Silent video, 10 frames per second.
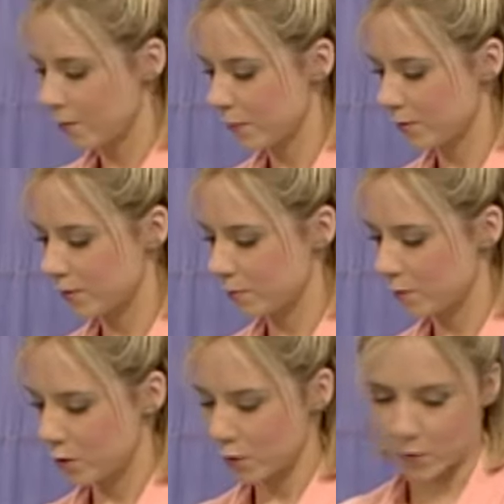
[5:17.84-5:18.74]
Put some
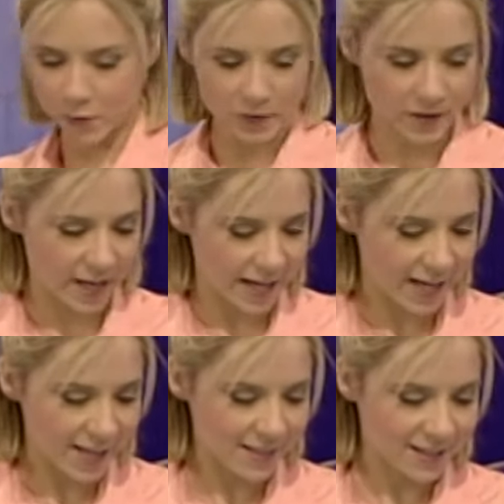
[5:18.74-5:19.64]
glue on
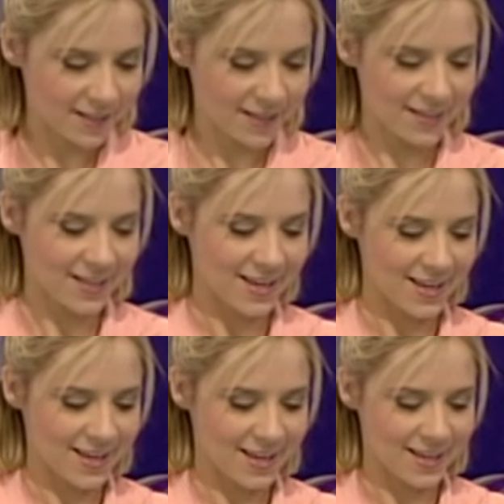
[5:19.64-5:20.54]
there.
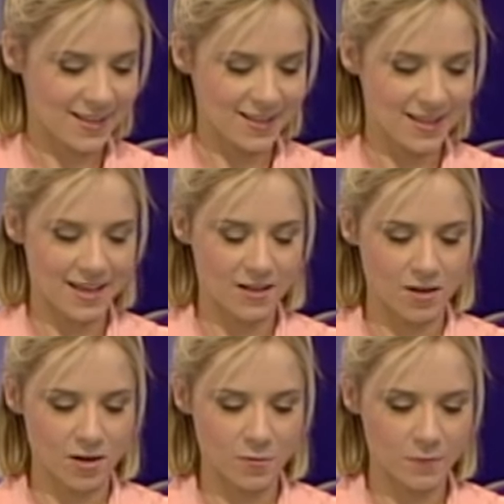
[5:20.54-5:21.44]
And then
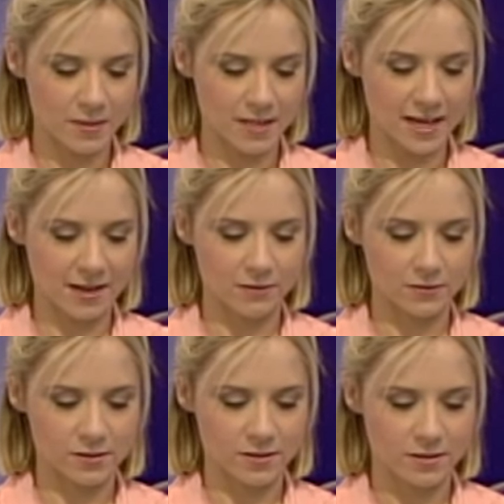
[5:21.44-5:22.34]
open
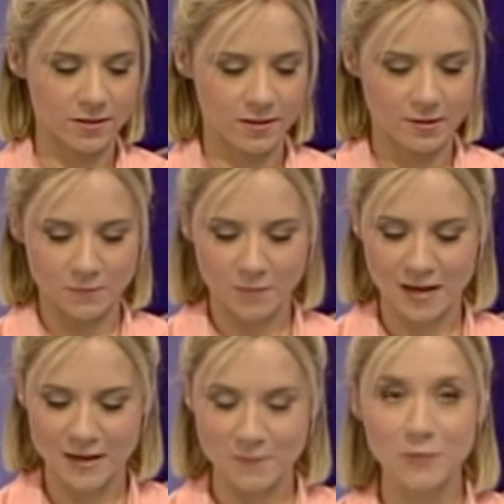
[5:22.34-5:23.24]
out
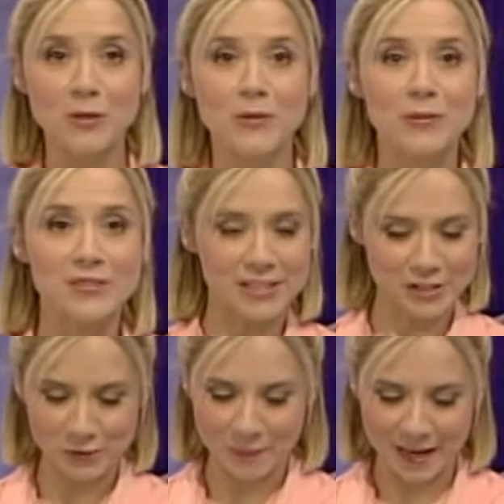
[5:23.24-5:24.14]
my blue
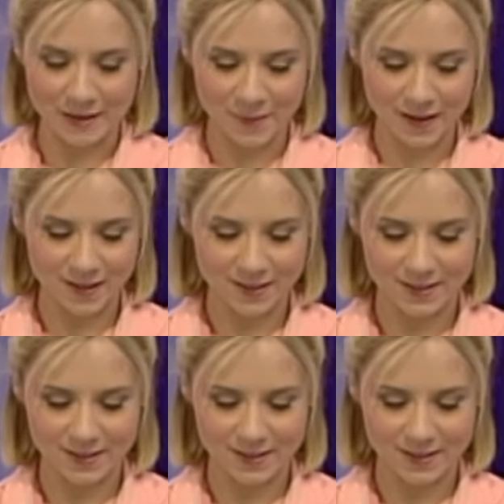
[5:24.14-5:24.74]
tissue paper.